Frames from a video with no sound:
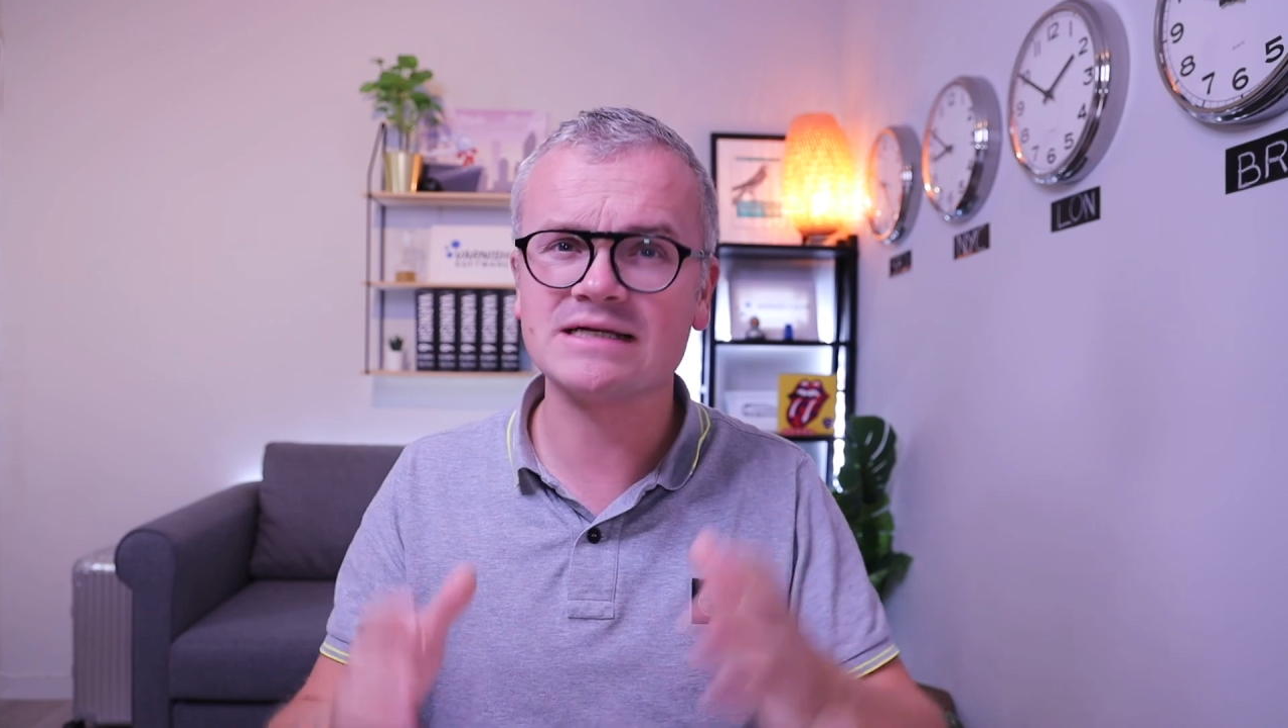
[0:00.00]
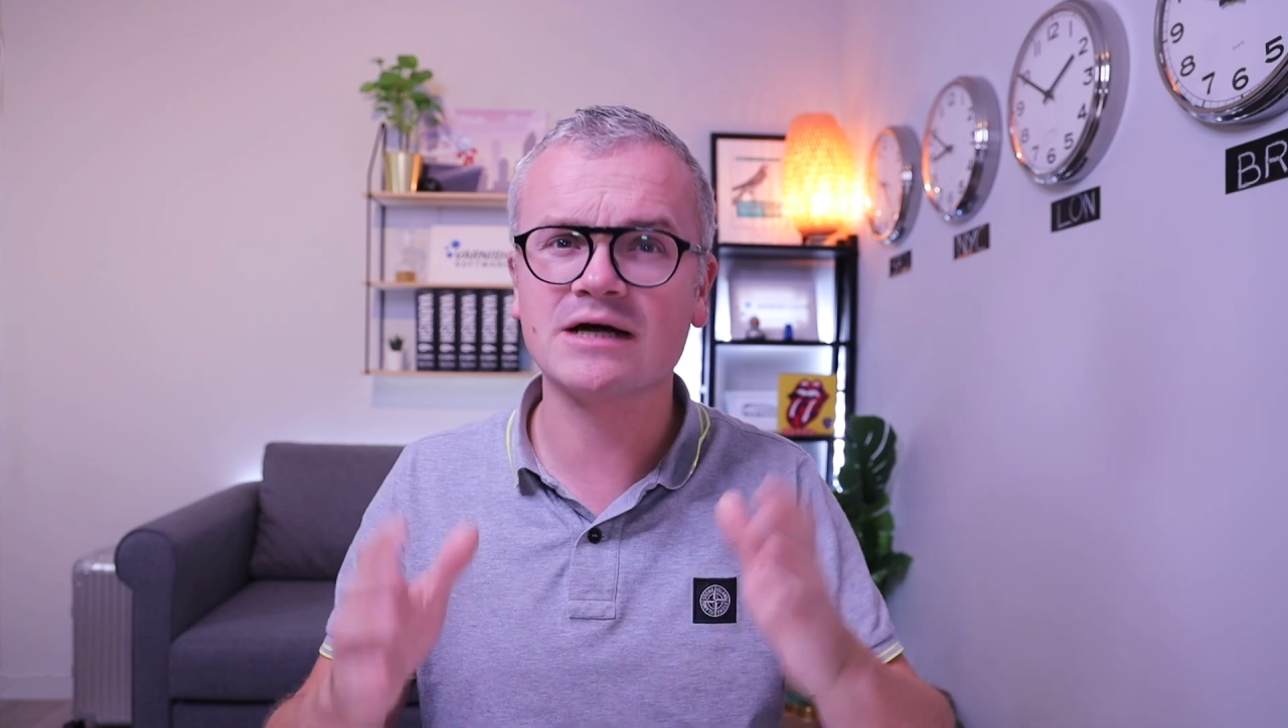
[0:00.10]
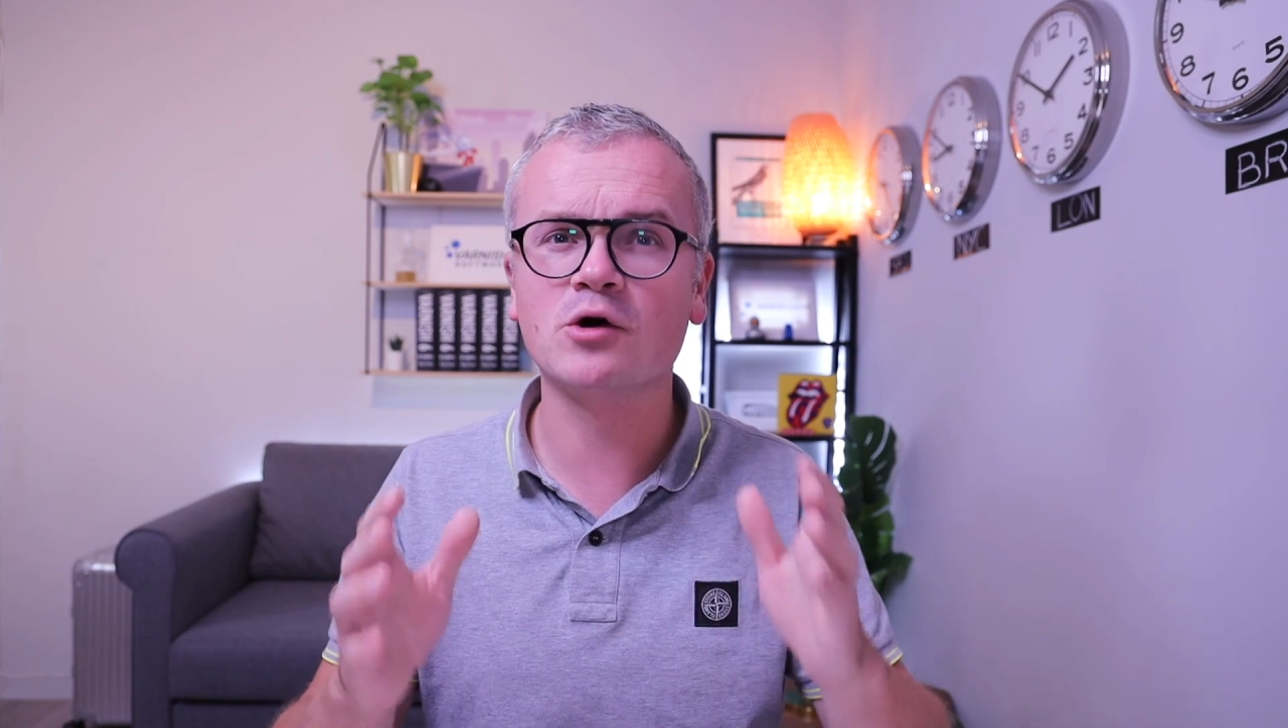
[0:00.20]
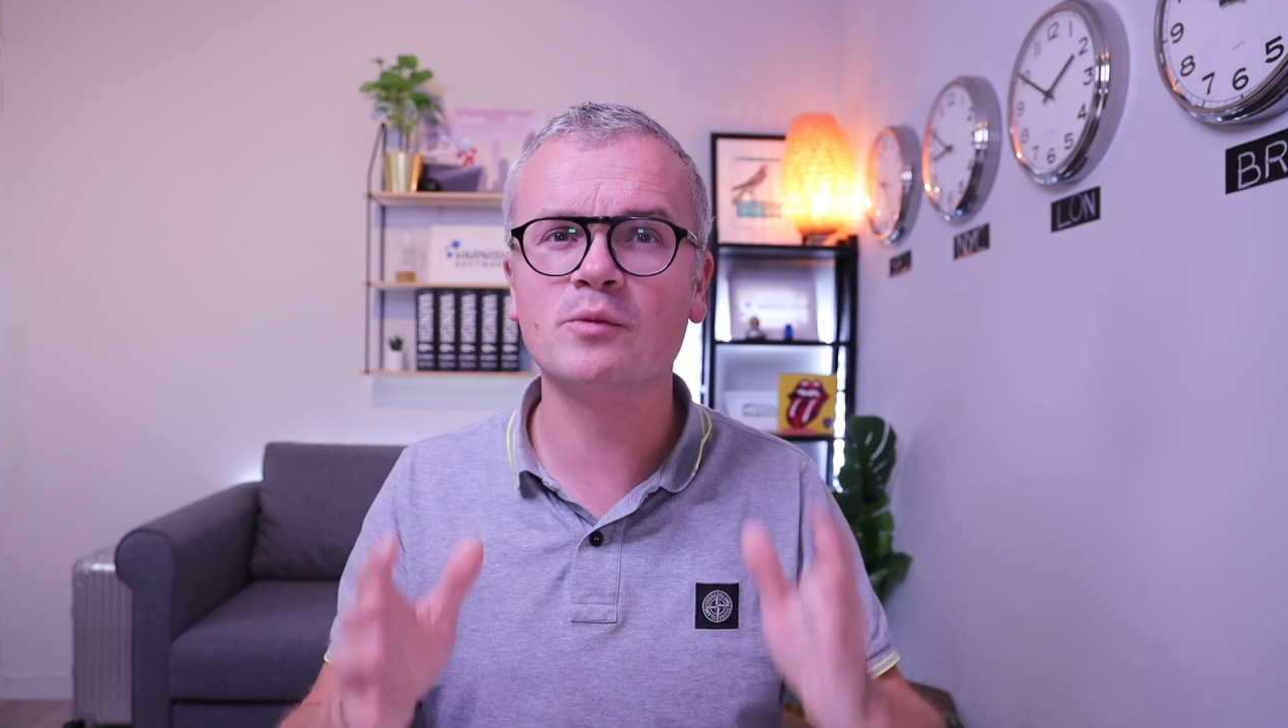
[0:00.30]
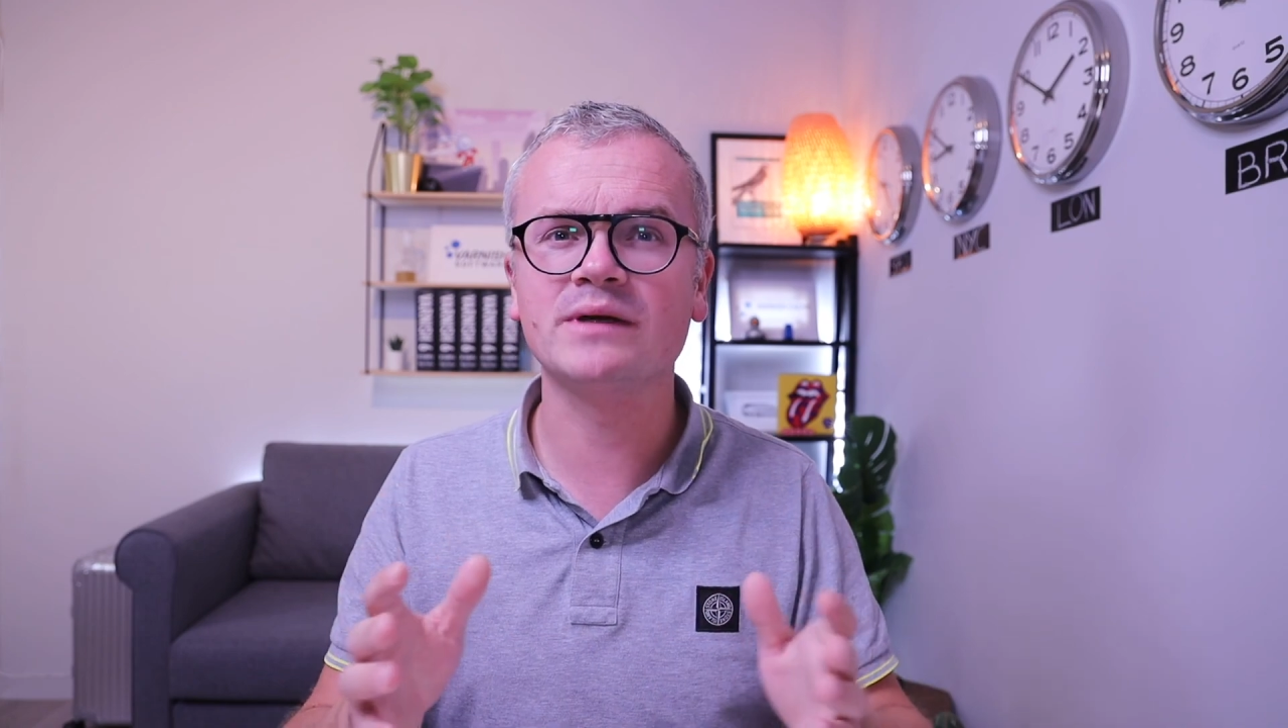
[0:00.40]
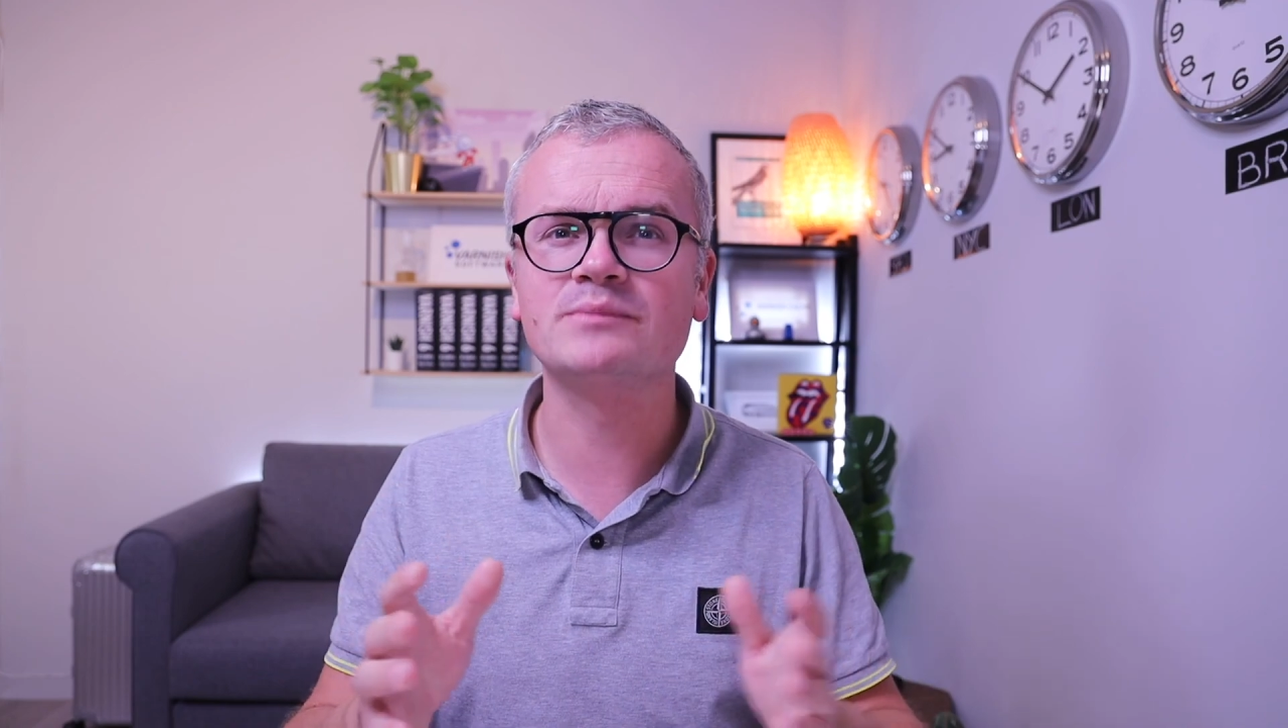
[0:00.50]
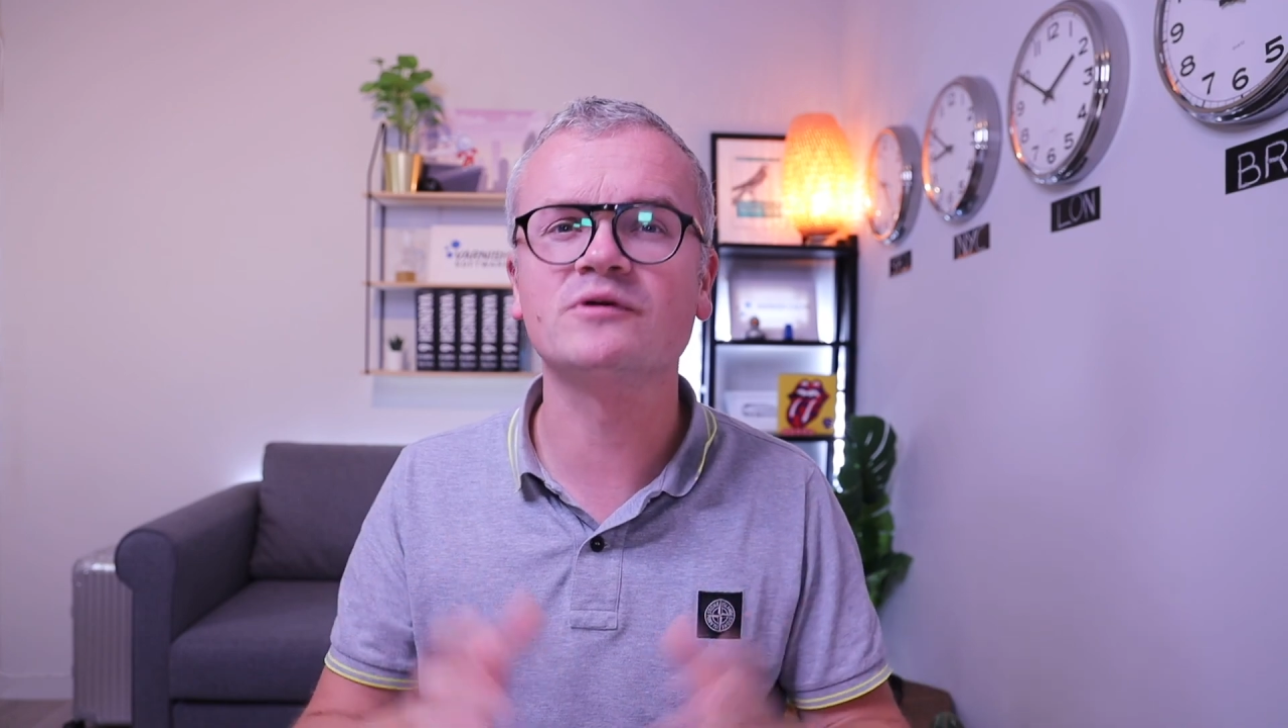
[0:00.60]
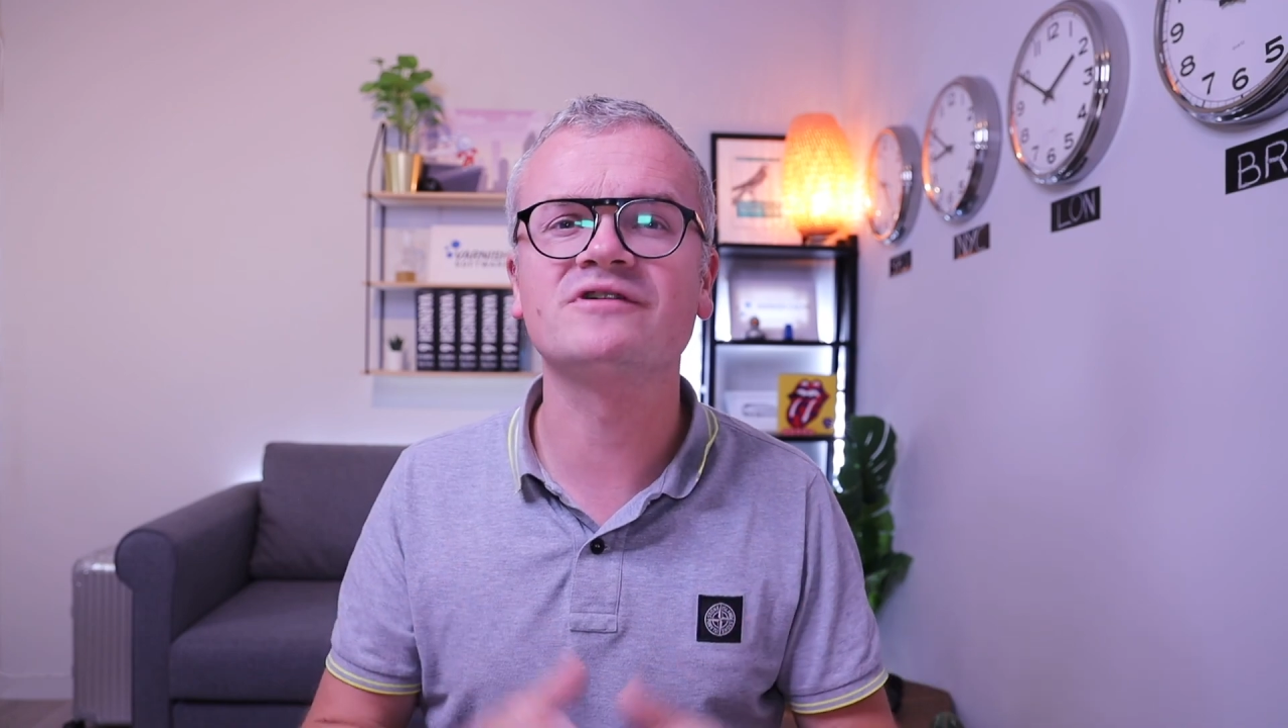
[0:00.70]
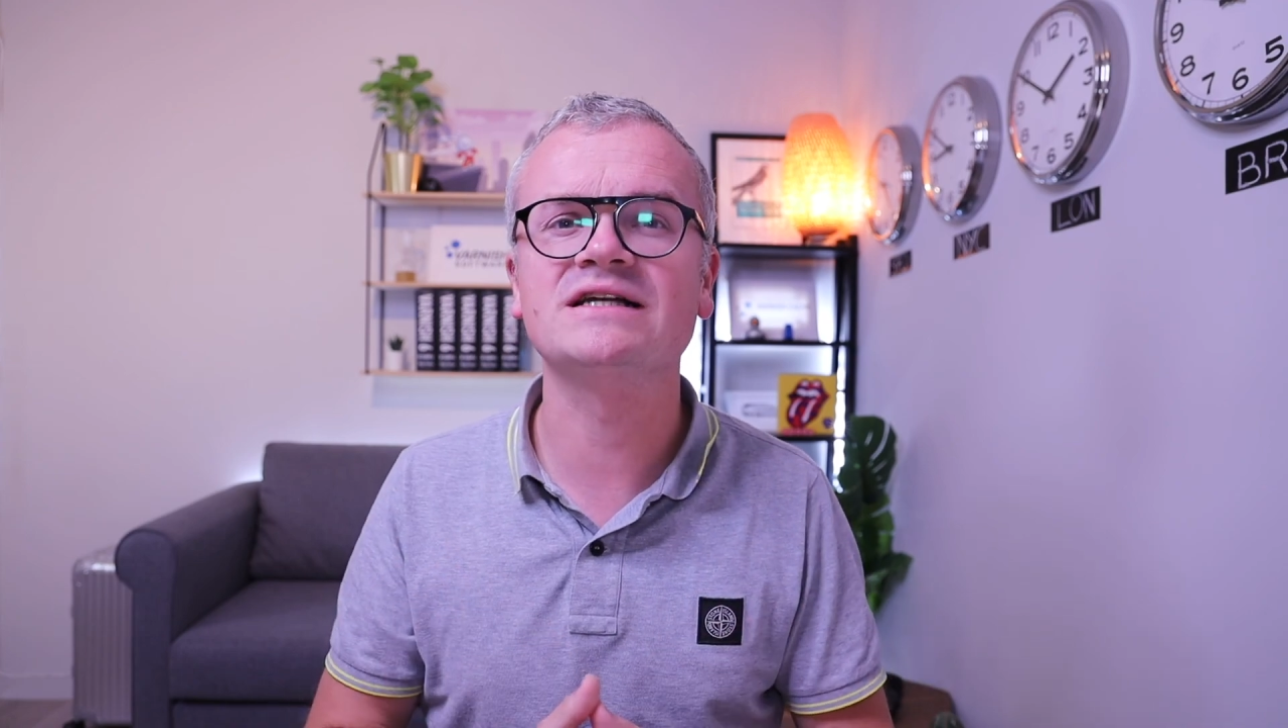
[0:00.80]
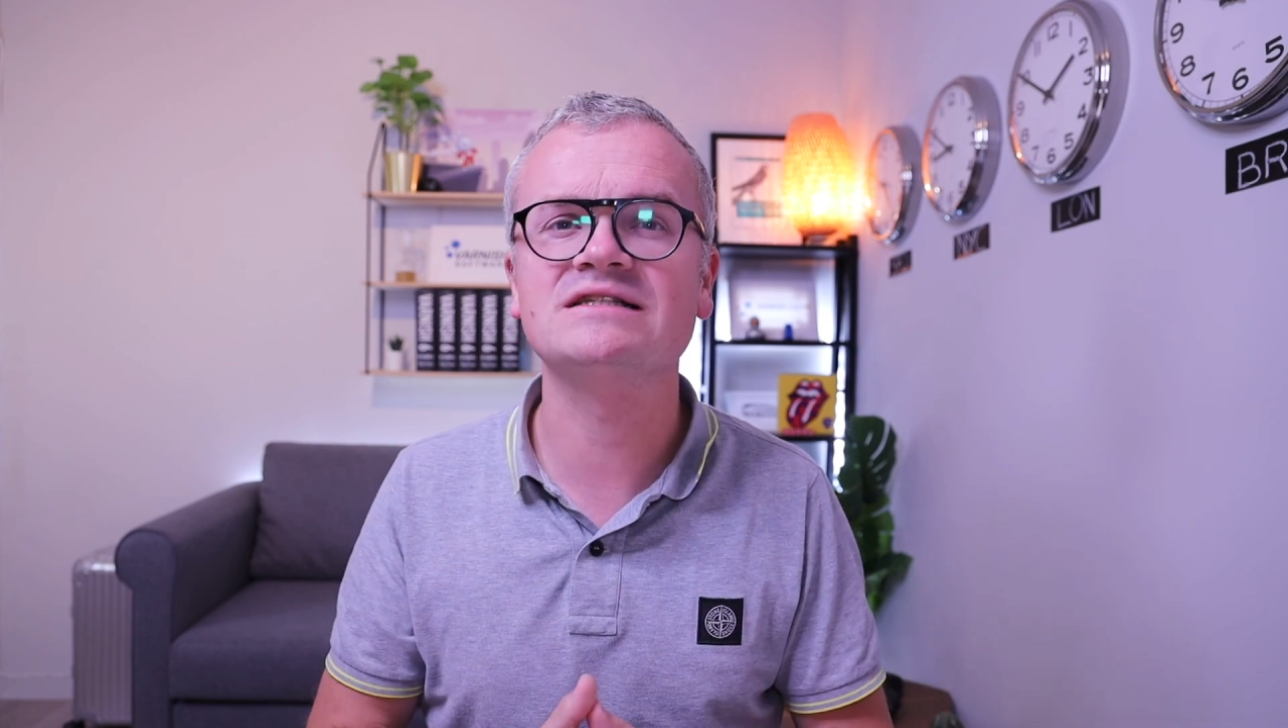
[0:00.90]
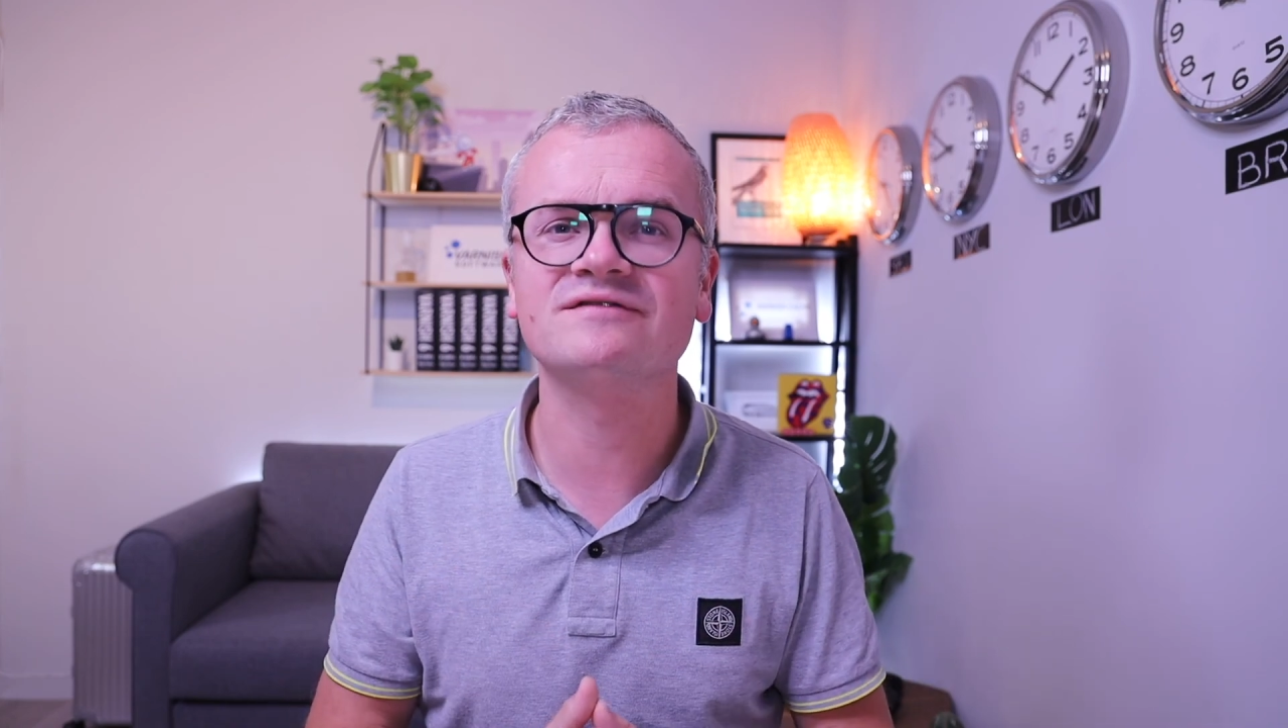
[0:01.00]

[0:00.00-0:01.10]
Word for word: I hope it provides